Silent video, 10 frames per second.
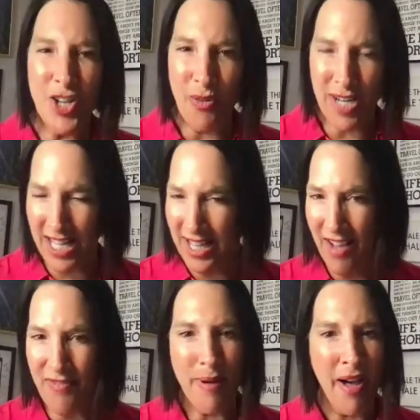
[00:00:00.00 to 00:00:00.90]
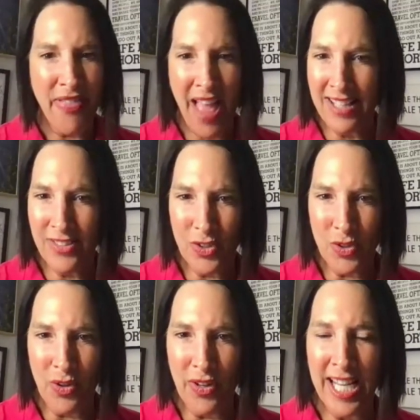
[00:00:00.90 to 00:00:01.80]
you know what I love about that
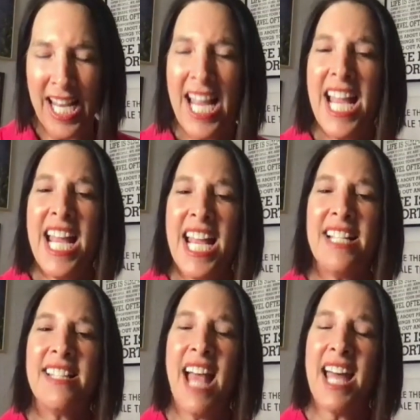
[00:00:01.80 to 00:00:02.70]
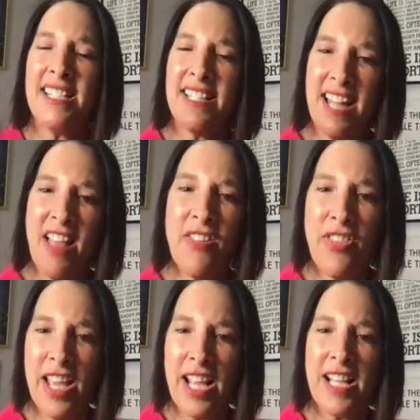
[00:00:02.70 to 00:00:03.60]
story is that is another
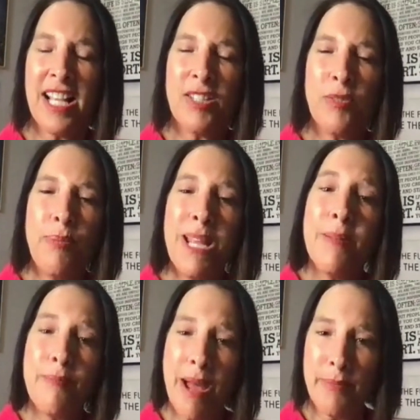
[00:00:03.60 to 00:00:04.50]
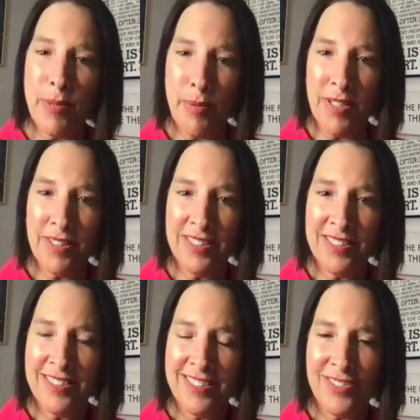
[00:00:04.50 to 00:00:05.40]
thing is being memorable,
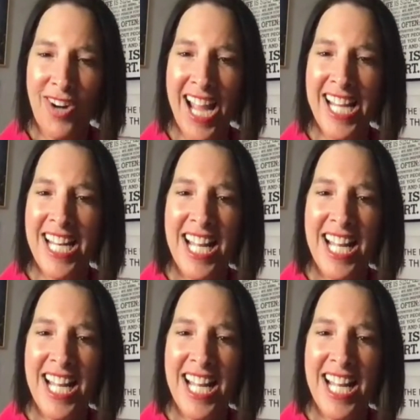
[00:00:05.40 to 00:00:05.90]
right?